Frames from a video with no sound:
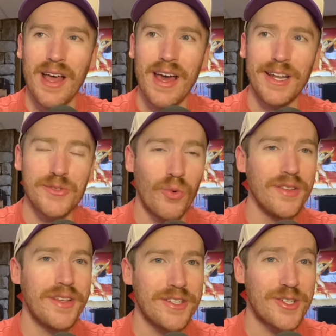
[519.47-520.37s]
and it's one
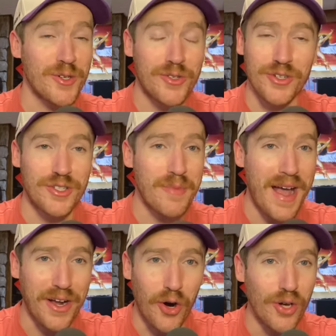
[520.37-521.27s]
thing that should
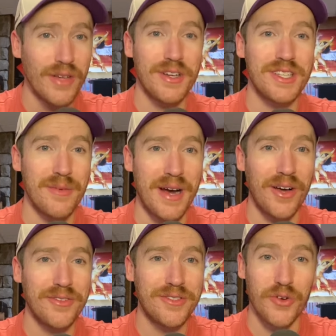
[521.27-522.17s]
smack all of us in the
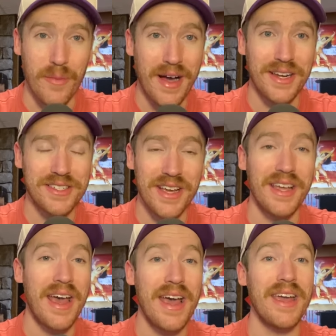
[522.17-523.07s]
mouth to remind us
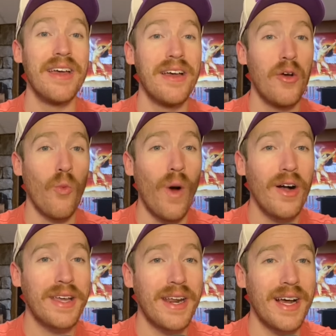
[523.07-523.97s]
saying, hey,
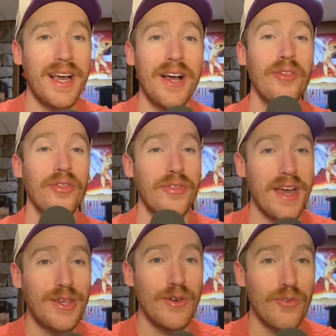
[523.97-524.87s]
Wildcat NIL,
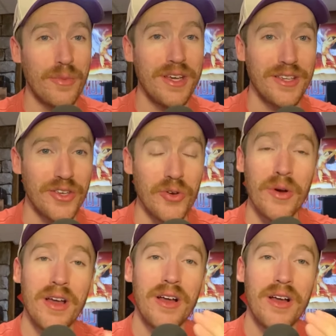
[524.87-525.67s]
thank you for being you.